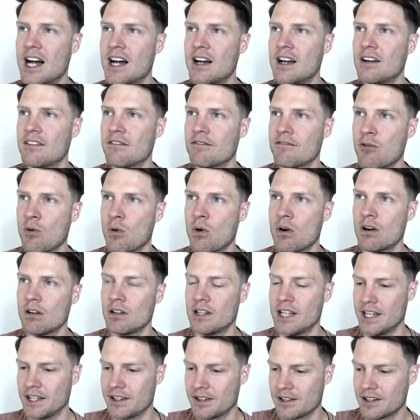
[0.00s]
for
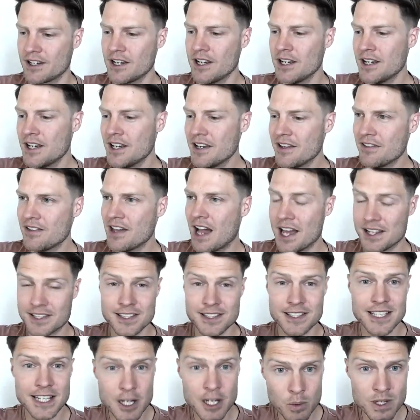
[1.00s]
like a
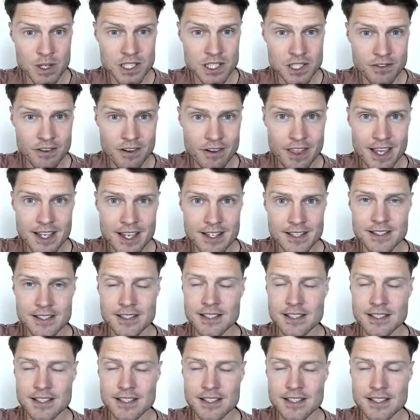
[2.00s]
sequence for this,